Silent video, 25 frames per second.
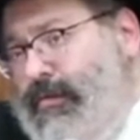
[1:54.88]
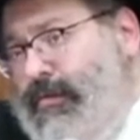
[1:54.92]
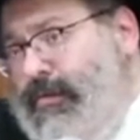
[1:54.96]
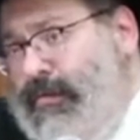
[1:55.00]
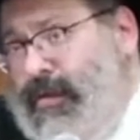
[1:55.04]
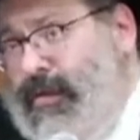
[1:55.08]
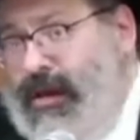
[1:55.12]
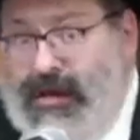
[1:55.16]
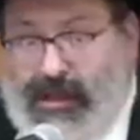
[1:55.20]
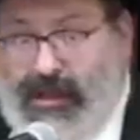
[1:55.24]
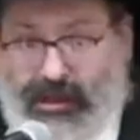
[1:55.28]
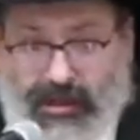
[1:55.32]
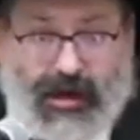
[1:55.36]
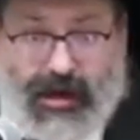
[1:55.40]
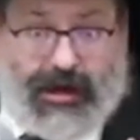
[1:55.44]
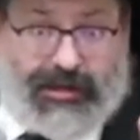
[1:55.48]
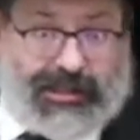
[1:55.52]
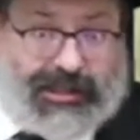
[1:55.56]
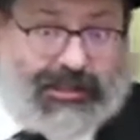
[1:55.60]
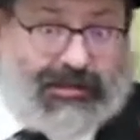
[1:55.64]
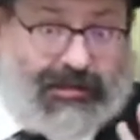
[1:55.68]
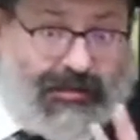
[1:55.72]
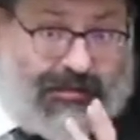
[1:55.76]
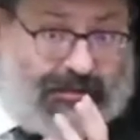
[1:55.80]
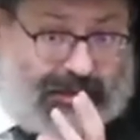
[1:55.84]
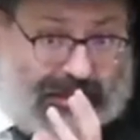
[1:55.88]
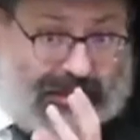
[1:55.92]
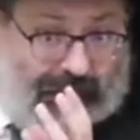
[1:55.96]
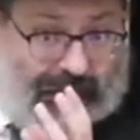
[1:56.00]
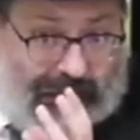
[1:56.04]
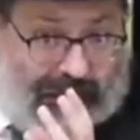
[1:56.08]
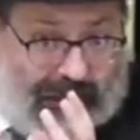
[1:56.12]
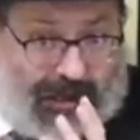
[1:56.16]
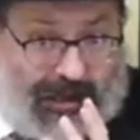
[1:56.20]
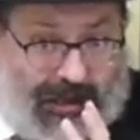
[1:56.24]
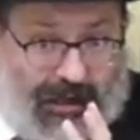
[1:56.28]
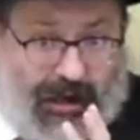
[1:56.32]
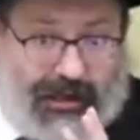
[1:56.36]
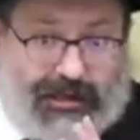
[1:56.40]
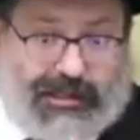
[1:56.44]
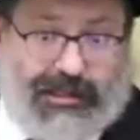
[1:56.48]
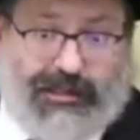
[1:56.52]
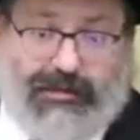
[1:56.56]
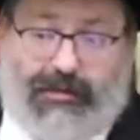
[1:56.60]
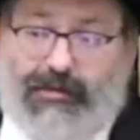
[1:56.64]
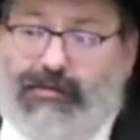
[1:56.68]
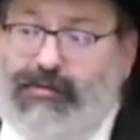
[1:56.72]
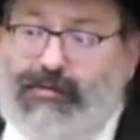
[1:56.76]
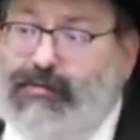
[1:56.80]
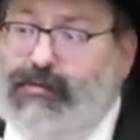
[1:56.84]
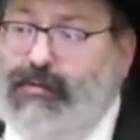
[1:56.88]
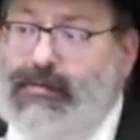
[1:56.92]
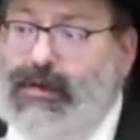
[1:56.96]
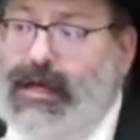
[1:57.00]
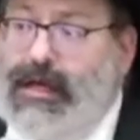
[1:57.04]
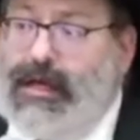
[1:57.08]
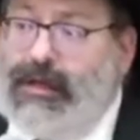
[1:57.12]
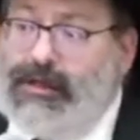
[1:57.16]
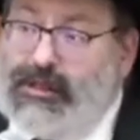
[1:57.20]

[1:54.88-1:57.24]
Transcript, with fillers: And it touched her, something touched her. And